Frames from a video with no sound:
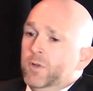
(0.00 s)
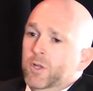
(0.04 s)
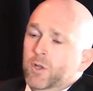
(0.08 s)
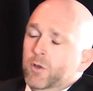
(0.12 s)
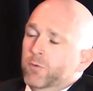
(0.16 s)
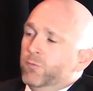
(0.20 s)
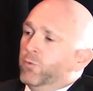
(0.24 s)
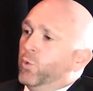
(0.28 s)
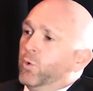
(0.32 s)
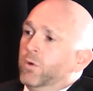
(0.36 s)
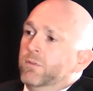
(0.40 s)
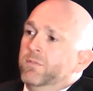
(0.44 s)

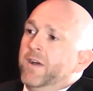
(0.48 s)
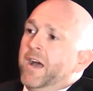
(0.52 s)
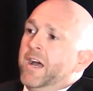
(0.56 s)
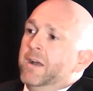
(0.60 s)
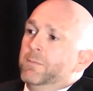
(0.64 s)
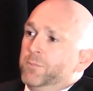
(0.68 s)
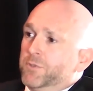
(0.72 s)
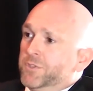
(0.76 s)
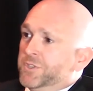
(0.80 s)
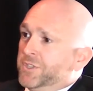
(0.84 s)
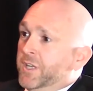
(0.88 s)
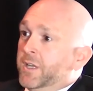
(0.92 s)
4 or
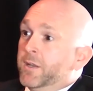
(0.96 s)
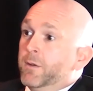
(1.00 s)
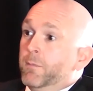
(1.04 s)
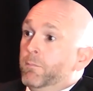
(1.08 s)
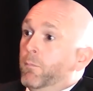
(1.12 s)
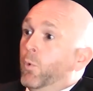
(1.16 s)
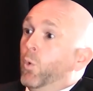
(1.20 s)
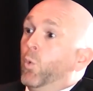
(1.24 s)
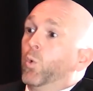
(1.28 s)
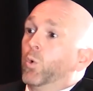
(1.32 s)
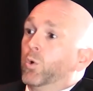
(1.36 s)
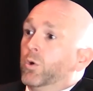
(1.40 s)
5%
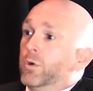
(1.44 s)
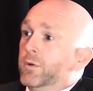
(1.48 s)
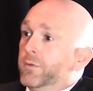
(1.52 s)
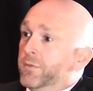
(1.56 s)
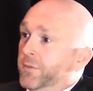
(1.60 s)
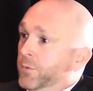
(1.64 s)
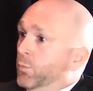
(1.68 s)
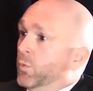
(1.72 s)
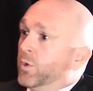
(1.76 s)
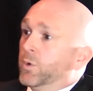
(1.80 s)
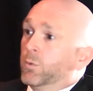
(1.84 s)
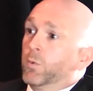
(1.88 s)
more
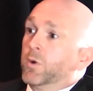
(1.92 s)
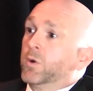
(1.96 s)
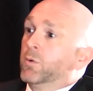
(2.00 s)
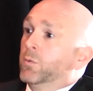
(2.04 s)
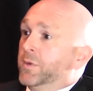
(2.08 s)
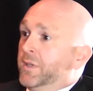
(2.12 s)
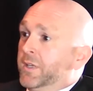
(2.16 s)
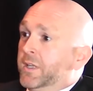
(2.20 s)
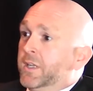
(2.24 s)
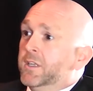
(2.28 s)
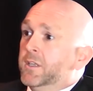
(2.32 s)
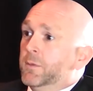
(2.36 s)
than where we
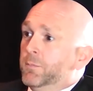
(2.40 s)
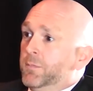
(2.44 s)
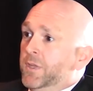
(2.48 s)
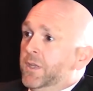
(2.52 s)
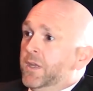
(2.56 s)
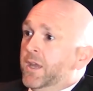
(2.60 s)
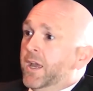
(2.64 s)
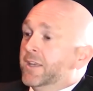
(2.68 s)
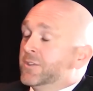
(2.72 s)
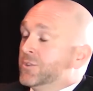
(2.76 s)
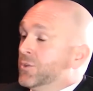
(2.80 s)
need to be at.